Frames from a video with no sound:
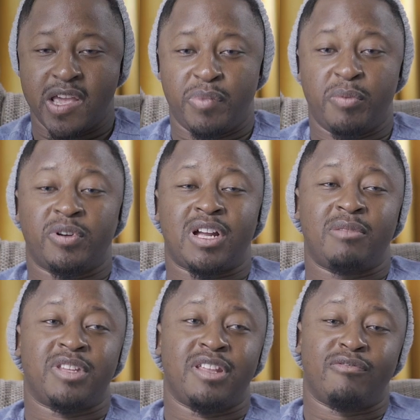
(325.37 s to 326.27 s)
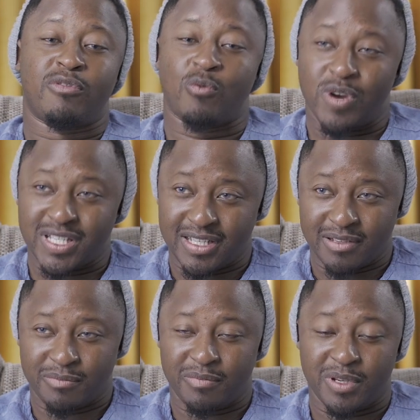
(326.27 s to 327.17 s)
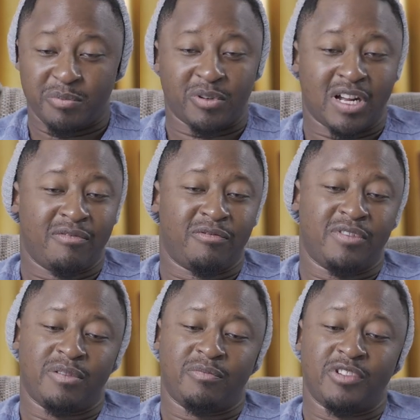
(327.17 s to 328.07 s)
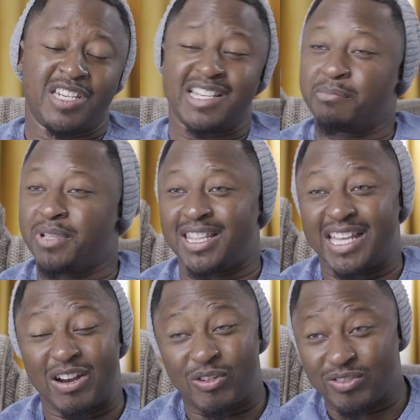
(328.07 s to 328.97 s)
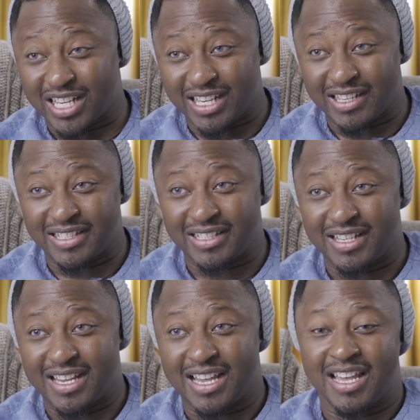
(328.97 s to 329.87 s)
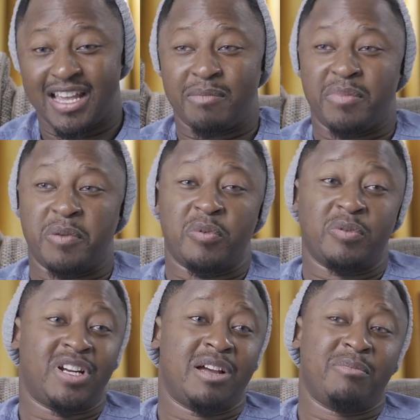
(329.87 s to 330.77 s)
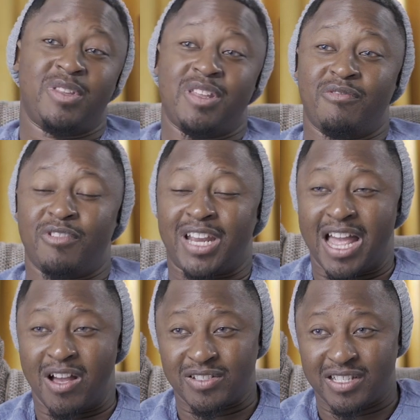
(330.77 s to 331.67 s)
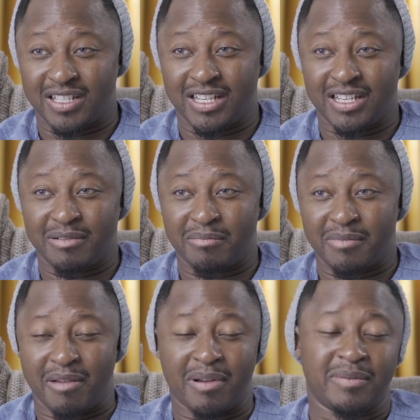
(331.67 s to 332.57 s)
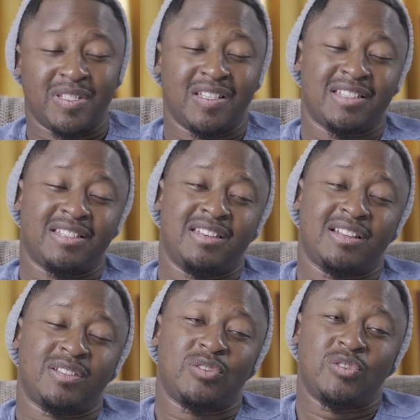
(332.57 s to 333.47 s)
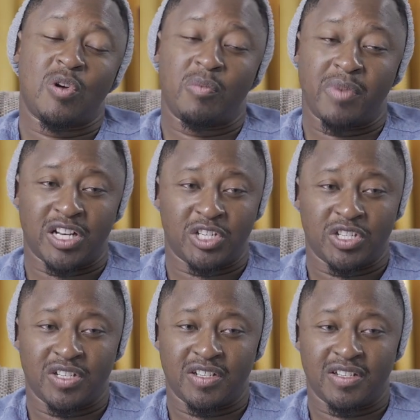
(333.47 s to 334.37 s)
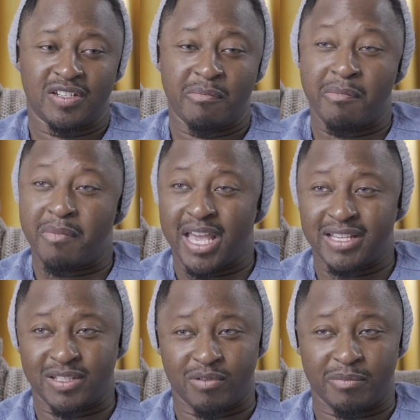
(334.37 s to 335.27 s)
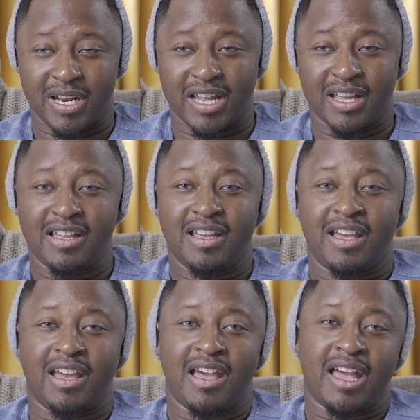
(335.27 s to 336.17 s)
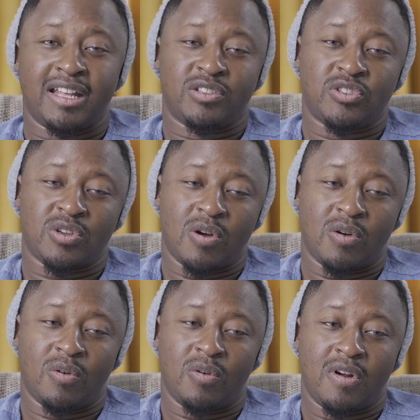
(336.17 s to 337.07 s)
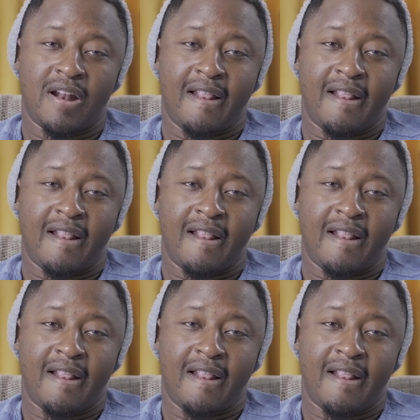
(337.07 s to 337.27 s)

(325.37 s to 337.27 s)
People would come to them for wisdom. People would come for them to discipline their own kids. People would come to them for counseling. My mom's just done so much. Amazing woman. And so